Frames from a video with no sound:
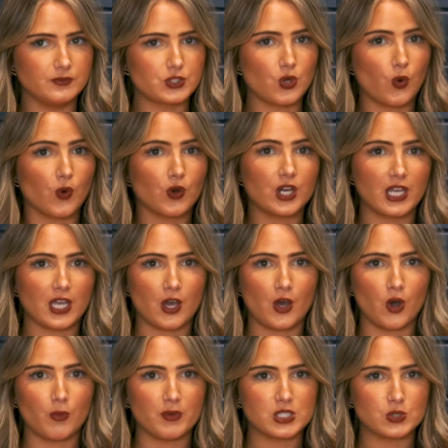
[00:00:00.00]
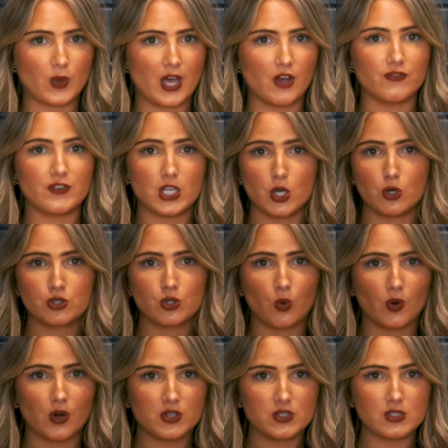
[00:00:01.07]
Touring a home as well, video
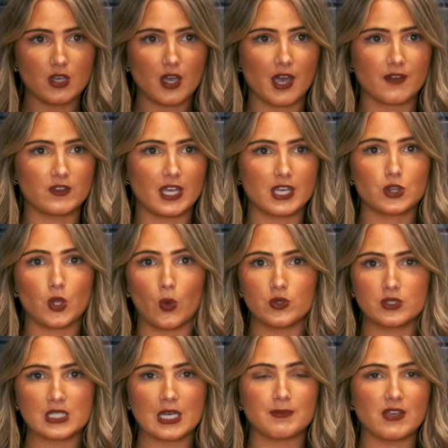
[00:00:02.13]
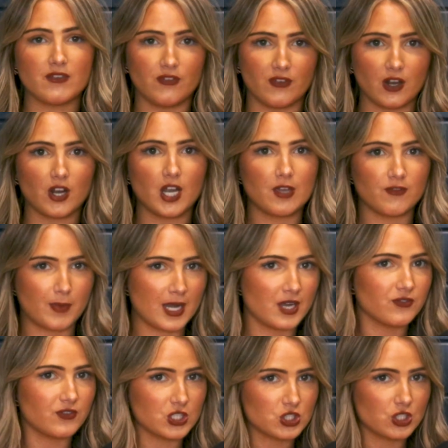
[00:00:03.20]
tours. I feel like those can be very
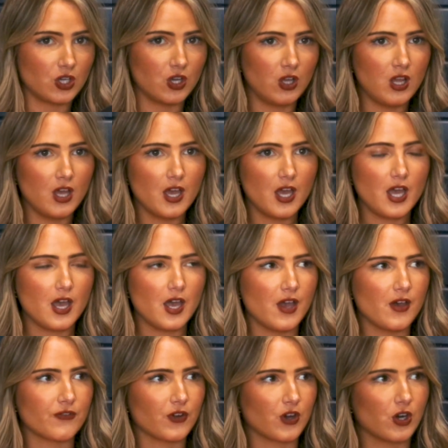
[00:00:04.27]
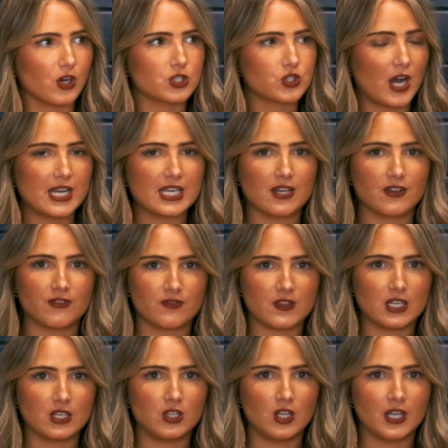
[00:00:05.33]
beneficial for trying to get a
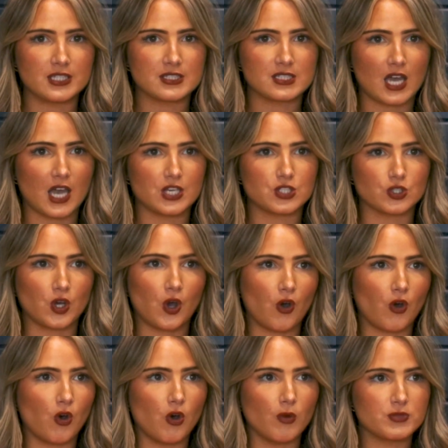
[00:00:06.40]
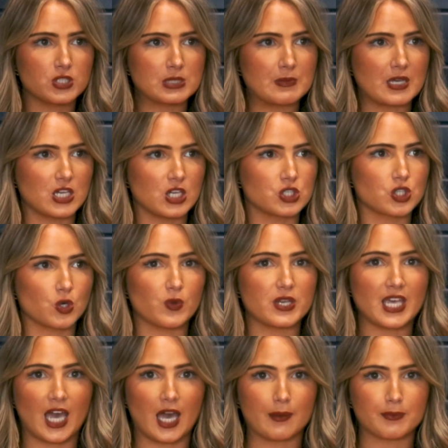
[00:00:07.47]
feel inside your home, just making sure we
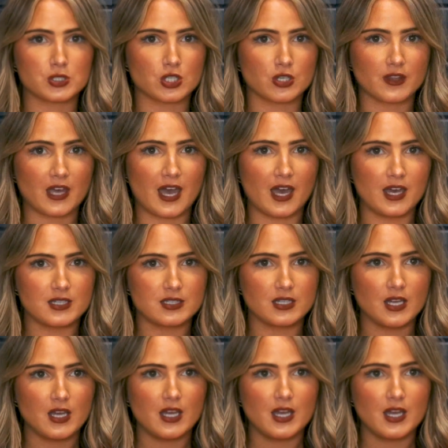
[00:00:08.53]
capture that.